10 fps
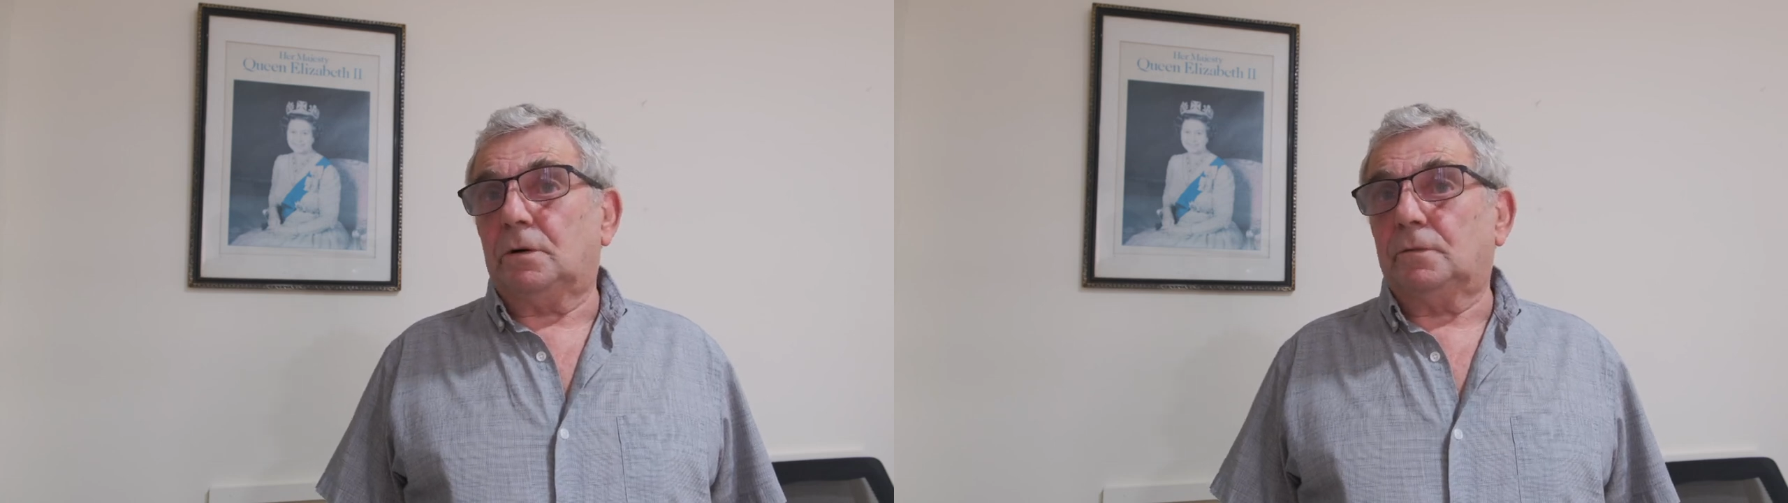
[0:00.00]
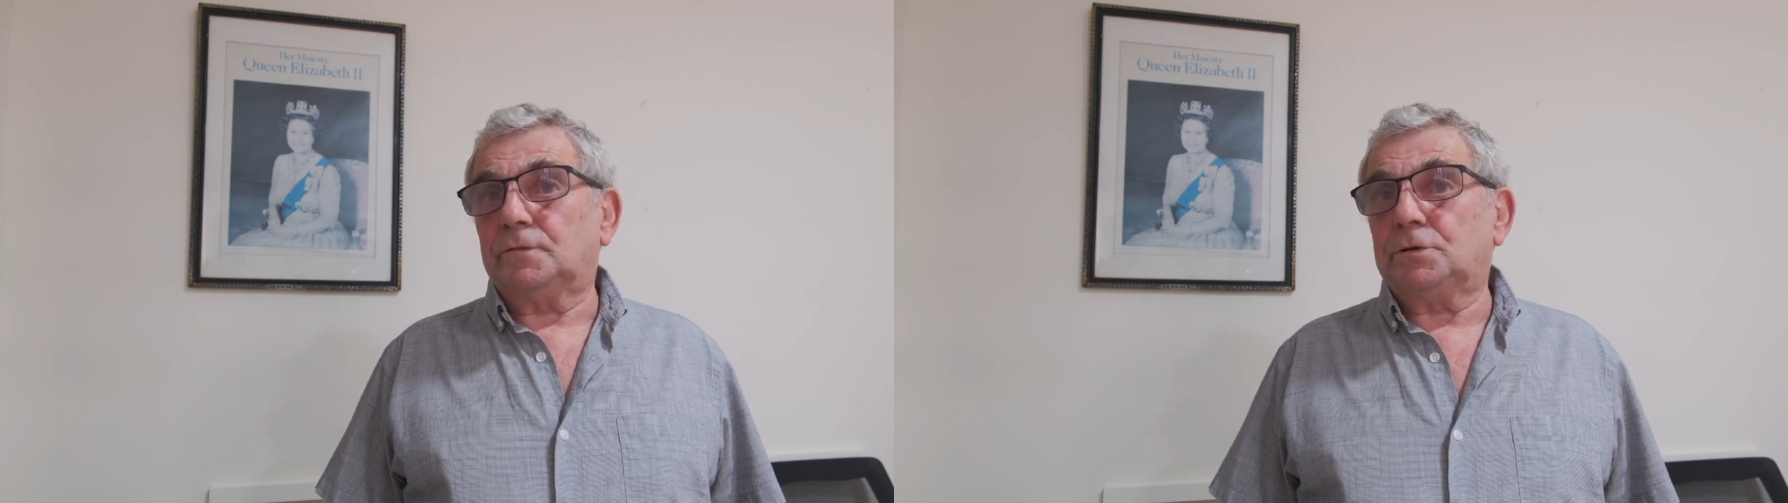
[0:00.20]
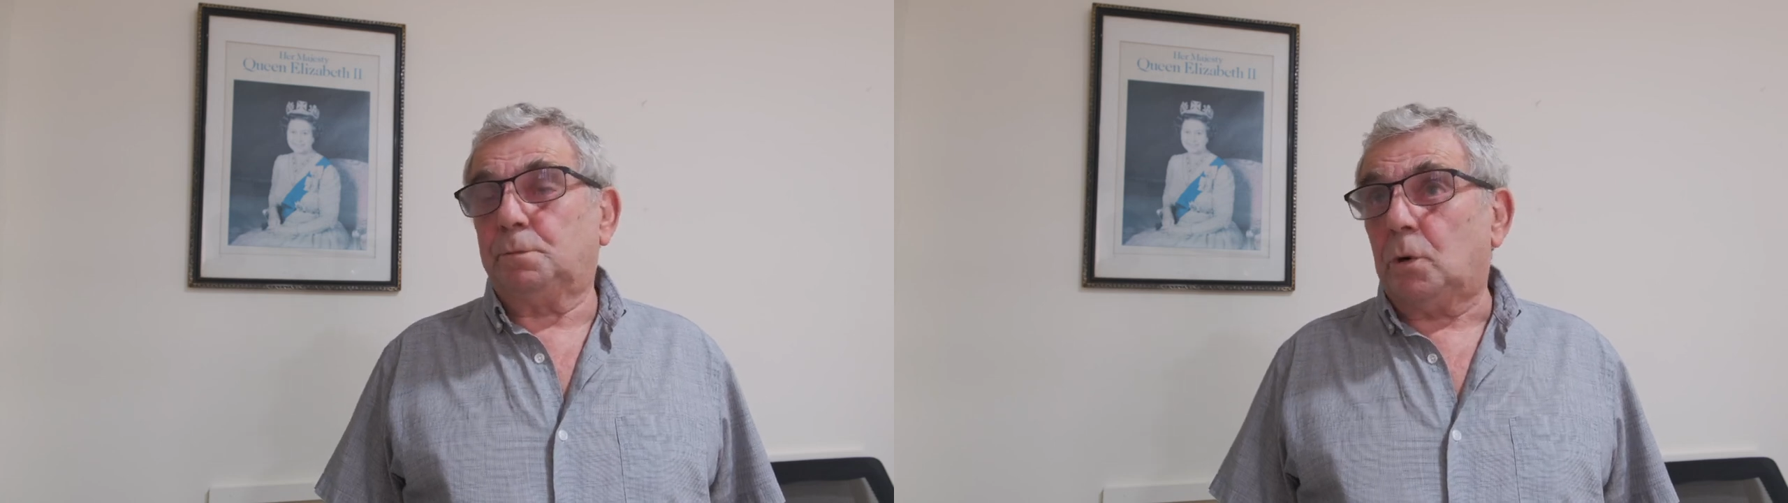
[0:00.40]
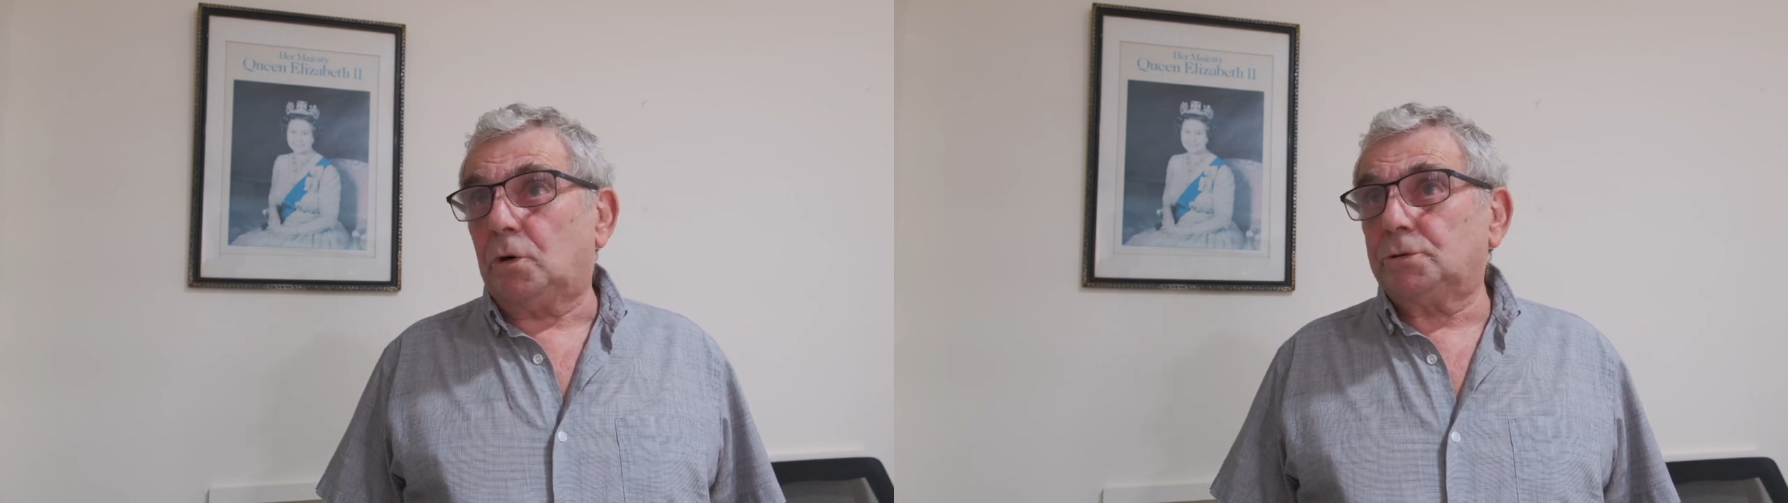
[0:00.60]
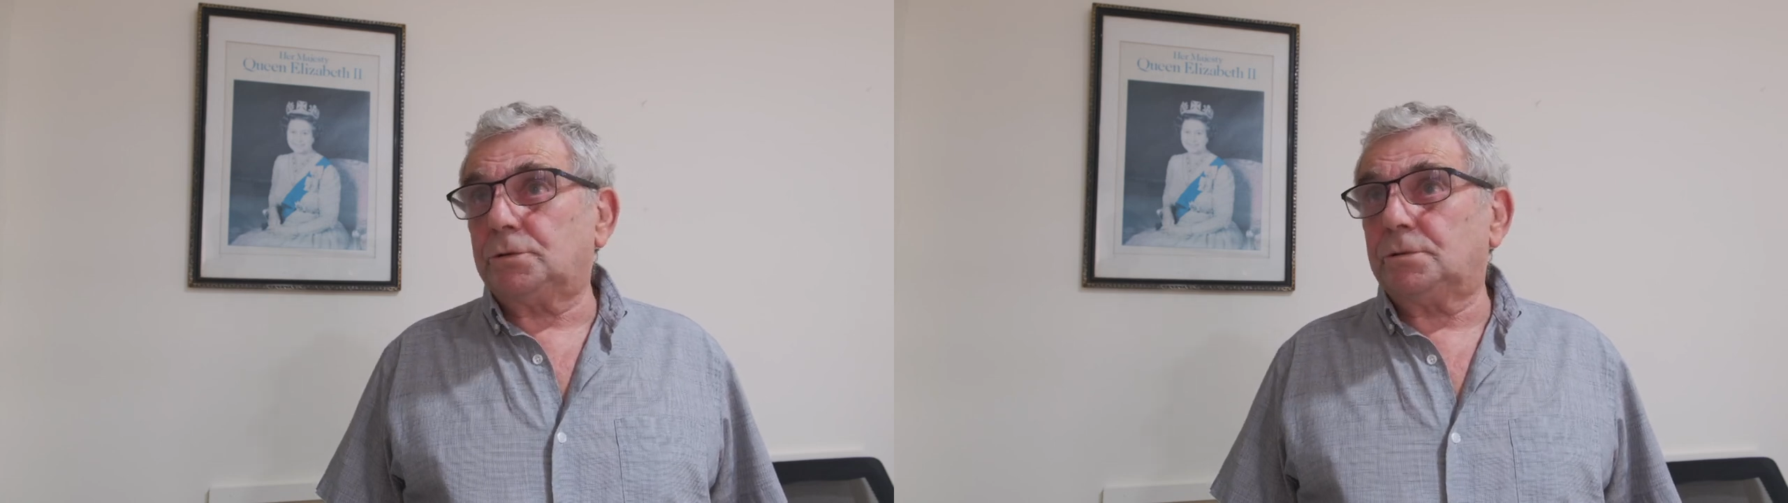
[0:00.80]
of
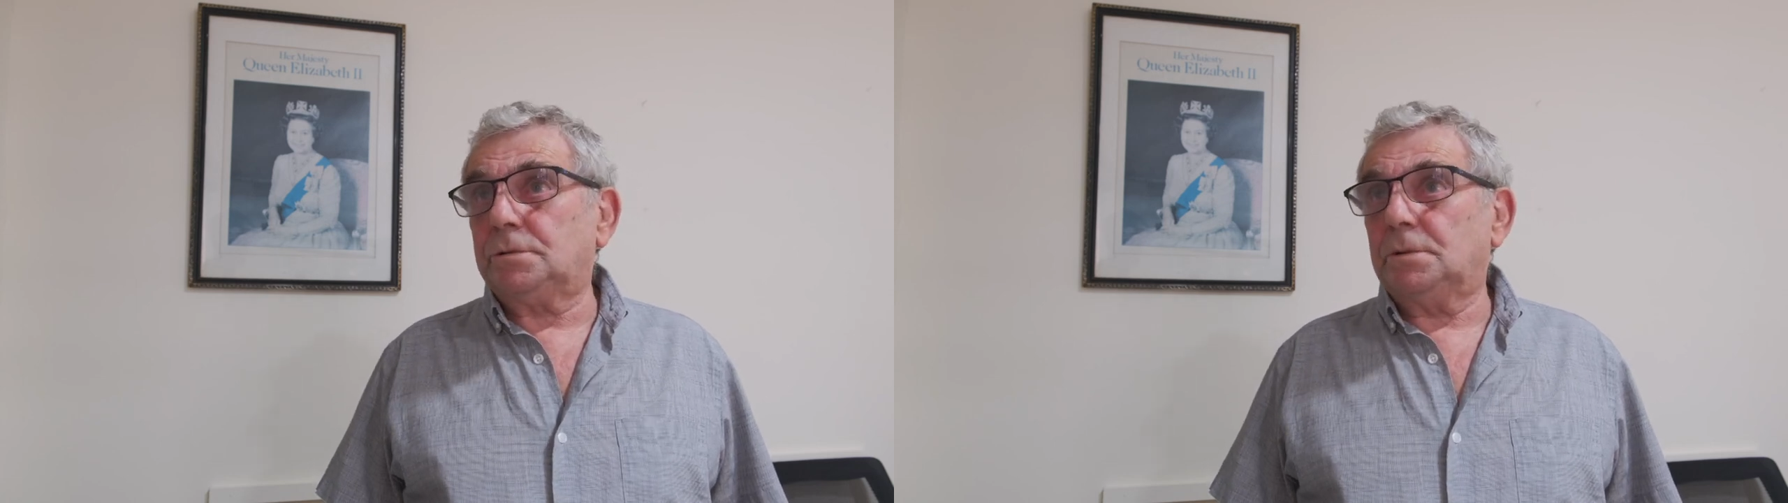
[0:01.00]
Sports.